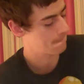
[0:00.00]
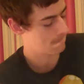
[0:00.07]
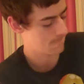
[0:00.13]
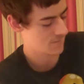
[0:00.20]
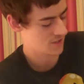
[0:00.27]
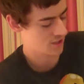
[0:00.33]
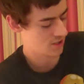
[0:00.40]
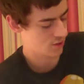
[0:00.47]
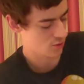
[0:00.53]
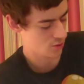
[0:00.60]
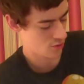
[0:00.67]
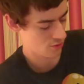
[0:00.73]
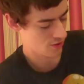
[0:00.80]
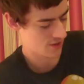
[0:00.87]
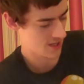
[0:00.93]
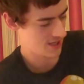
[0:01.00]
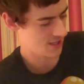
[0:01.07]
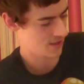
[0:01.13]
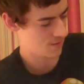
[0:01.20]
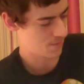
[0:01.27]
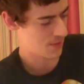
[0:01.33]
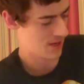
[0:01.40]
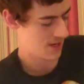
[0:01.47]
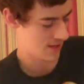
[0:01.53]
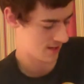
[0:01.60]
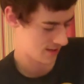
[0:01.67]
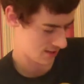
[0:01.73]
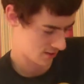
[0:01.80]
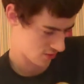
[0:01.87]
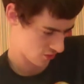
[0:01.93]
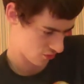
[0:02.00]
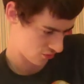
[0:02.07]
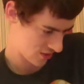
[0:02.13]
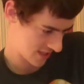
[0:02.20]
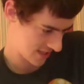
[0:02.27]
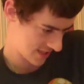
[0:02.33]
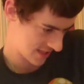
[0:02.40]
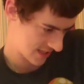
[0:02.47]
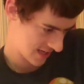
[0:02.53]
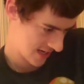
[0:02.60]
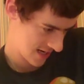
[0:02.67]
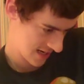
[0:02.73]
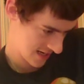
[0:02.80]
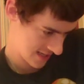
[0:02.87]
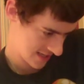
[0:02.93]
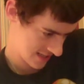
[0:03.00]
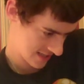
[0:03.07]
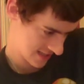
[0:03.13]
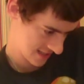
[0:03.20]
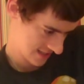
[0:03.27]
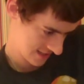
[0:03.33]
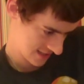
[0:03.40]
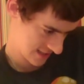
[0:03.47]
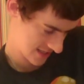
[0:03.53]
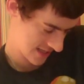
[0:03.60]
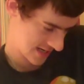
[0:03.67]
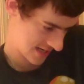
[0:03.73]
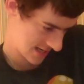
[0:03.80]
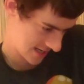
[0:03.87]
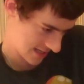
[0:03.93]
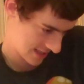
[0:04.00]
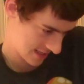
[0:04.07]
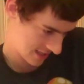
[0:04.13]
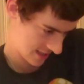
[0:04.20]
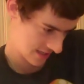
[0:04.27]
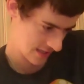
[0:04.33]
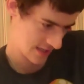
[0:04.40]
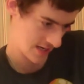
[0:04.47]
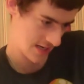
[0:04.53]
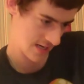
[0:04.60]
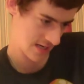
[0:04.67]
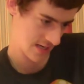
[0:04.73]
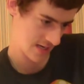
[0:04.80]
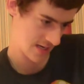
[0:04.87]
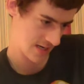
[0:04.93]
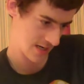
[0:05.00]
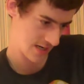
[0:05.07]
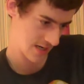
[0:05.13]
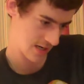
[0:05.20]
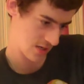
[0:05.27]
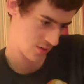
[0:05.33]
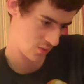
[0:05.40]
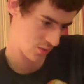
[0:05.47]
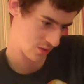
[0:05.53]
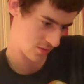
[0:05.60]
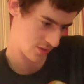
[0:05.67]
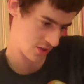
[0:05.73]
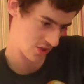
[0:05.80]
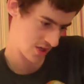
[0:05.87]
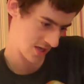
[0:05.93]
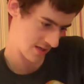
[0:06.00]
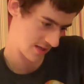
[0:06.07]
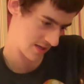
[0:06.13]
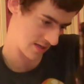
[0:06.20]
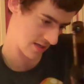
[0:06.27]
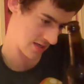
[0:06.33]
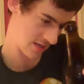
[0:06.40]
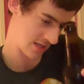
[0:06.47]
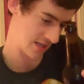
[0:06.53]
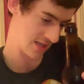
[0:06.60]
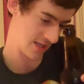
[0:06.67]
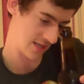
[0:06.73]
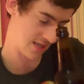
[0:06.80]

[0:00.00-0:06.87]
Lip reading: So this pale ale rates in at what strength is this? This is